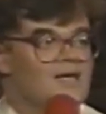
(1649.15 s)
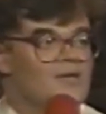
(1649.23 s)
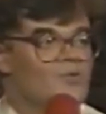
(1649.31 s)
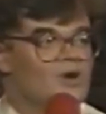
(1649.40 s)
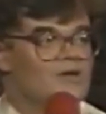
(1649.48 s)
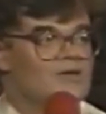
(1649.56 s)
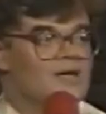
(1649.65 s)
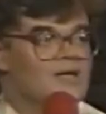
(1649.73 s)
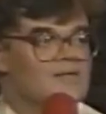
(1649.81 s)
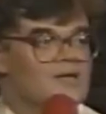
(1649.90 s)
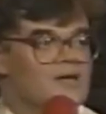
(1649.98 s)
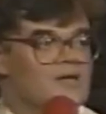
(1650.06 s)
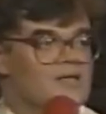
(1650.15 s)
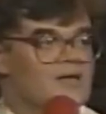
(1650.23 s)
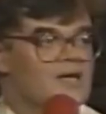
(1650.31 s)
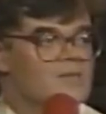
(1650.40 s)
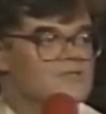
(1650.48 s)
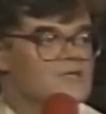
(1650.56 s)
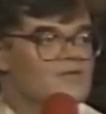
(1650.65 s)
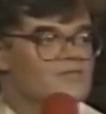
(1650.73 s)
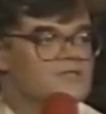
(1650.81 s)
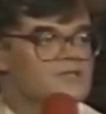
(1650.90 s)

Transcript: He walked out of there. He got himself